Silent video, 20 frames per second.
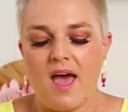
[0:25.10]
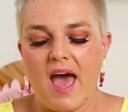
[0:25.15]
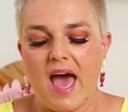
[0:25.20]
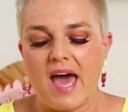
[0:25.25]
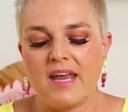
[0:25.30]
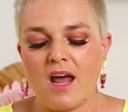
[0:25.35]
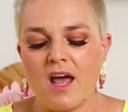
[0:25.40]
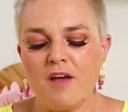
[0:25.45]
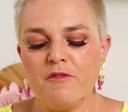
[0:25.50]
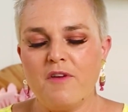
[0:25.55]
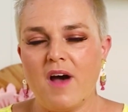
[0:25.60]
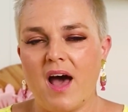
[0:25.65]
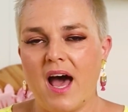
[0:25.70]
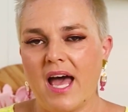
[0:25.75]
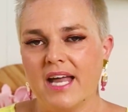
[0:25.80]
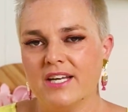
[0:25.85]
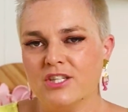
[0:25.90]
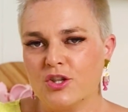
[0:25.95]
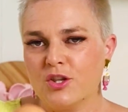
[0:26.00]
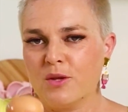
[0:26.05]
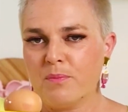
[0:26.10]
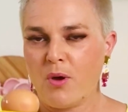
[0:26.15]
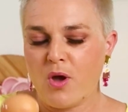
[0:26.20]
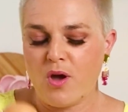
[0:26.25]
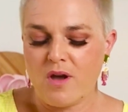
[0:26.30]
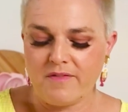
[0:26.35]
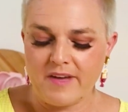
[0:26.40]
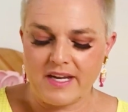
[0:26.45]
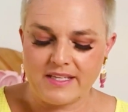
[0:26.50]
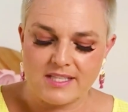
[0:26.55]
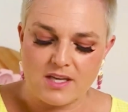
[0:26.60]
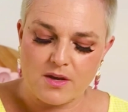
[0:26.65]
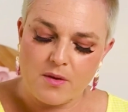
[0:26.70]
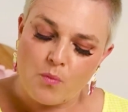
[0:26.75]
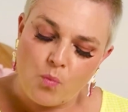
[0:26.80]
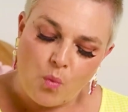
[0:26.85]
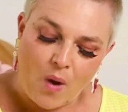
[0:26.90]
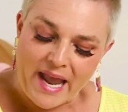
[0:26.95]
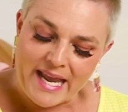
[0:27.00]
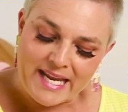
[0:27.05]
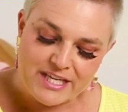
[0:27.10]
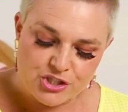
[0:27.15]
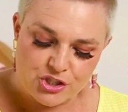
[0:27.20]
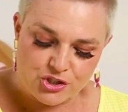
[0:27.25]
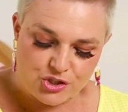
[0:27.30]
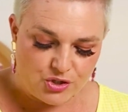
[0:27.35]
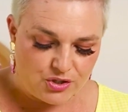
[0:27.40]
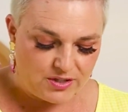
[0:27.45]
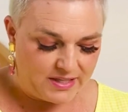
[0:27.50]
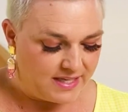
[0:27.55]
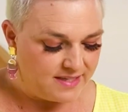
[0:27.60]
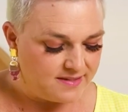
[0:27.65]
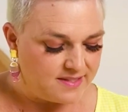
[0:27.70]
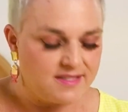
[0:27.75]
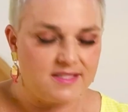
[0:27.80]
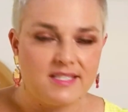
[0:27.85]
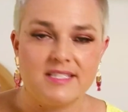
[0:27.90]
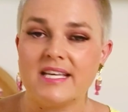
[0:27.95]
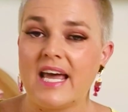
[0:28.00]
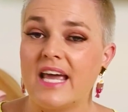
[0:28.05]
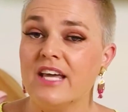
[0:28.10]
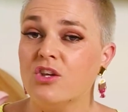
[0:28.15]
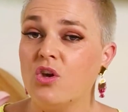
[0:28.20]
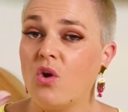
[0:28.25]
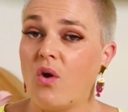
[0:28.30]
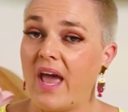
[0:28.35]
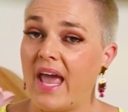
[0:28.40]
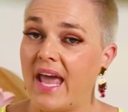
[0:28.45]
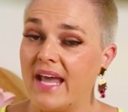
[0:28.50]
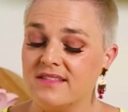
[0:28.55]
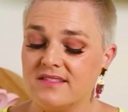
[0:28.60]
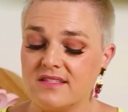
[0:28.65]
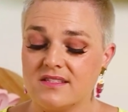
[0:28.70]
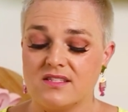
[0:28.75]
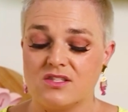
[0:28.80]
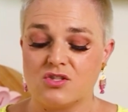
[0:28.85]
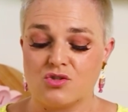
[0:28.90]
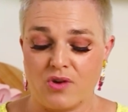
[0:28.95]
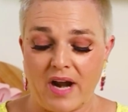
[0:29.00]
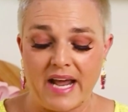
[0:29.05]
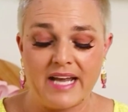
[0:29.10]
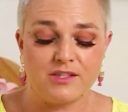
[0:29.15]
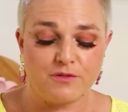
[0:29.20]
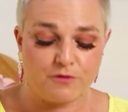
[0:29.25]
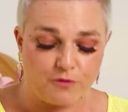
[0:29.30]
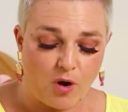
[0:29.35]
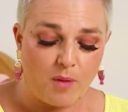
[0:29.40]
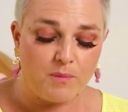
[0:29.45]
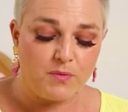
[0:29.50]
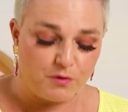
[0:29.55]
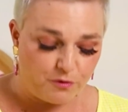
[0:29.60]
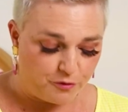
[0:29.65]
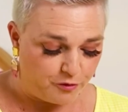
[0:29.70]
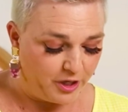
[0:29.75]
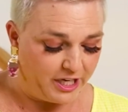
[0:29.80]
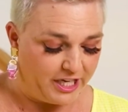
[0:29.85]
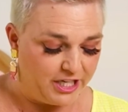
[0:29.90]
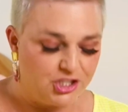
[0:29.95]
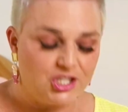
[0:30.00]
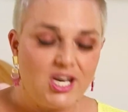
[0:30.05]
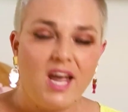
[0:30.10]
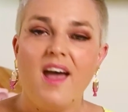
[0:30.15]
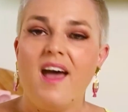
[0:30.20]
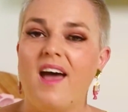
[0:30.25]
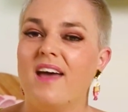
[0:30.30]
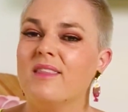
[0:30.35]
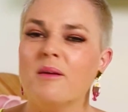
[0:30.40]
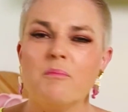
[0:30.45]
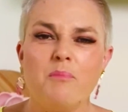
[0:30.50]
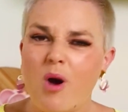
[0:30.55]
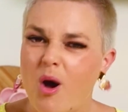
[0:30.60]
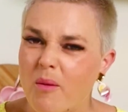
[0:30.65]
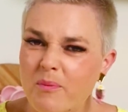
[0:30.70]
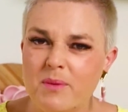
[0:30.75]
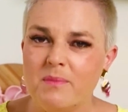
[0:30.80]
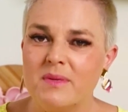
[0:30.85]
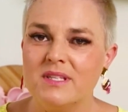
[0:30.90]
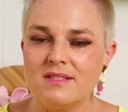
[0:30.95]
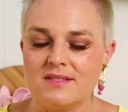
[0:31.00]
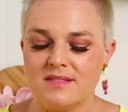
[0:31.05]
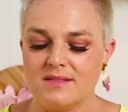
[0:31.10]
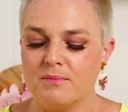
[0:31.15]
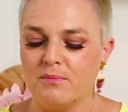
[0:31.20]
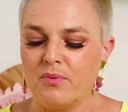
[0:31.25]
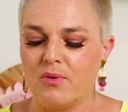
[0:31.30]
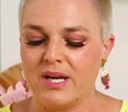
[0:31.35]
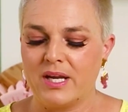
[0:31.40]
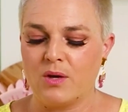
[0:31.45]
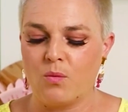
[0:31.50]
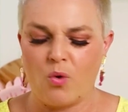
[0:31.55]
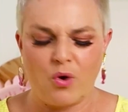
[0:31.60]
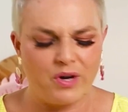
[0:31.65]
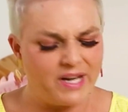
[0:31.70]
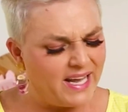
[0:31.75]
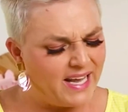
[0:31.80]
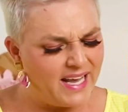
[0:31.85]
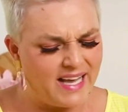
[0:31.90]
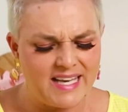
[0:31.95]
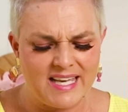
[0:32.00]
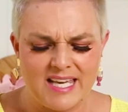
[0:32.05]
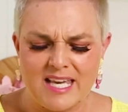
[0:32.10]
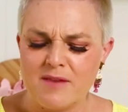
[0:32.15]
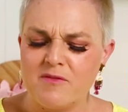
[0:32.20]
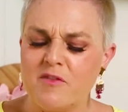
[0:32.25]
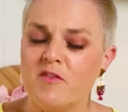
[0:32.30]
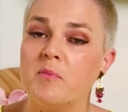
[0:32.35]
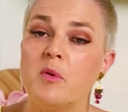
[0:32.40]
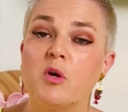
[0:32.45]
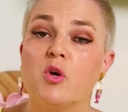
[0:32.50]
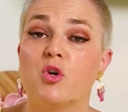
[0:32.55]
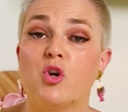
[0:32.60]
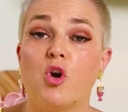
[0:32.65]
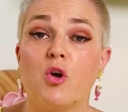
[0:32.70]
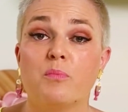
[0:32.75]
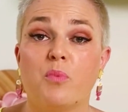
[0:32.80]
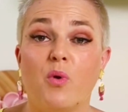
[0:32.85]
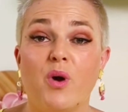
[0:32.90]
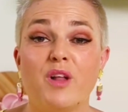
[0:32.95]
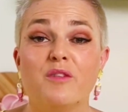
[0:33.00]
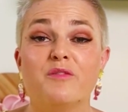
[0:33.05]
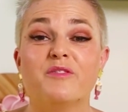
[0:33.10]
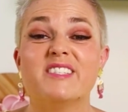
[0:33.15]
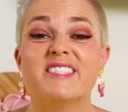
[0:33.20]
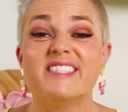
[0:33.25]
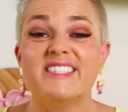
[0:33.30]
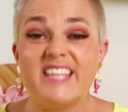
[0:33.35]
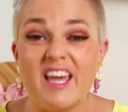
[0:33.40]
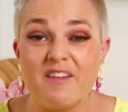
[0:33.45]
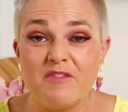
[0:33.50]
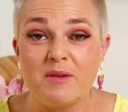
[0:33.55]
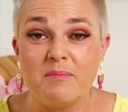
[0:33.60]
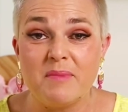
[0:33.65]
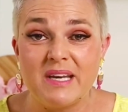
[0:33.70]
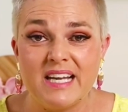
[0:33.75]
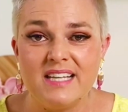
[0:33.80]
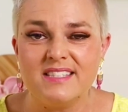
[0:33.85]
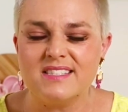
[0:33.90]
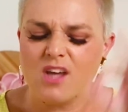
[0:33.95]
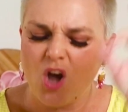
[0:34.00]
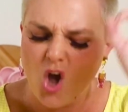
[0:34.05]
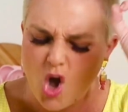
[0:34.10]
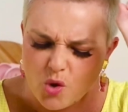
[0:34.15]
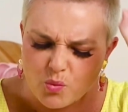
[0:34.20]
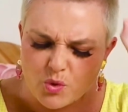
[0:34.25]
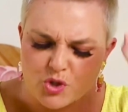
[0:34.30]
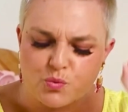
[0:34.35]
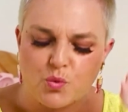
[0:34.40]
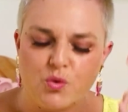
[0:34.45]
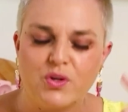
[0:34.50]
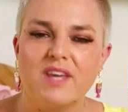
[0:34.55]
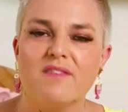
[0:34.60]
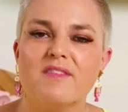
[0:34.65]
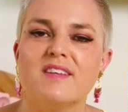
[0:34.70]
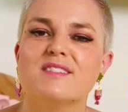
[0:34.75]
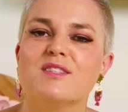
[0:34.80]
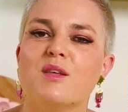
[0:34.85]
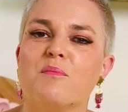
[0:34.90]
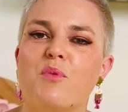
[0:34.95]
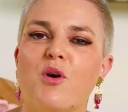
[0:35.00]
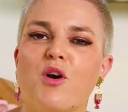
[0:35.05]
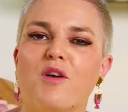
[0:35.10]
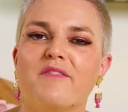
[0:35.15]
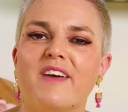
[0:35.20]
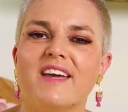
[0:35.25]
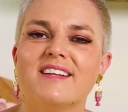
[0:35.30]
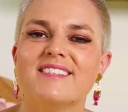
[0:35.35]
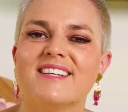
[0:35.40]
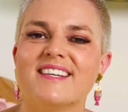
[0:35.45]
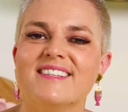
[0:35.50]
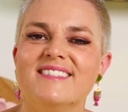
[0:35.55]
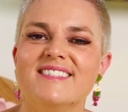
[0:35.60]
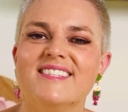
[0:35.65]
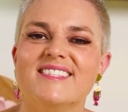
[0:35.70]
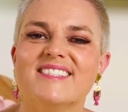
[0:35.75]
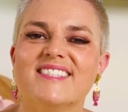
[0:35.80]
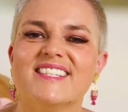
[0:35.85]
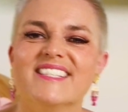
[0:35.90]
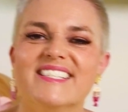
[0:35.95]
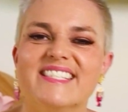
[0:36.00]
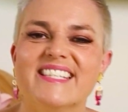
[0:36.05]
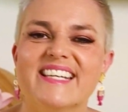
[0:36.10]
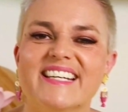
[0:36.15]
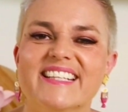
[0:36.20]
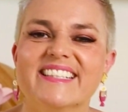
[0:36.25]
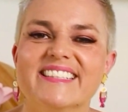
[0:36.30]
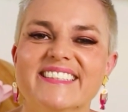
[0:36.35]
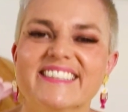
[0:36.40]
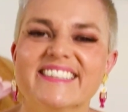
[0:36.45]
And I find the perfect way to do this is to take your eggs straight from the fridge and then pop them into some boiling water and give them a good old boil for 7 minutes, which will give us the perfect consistency.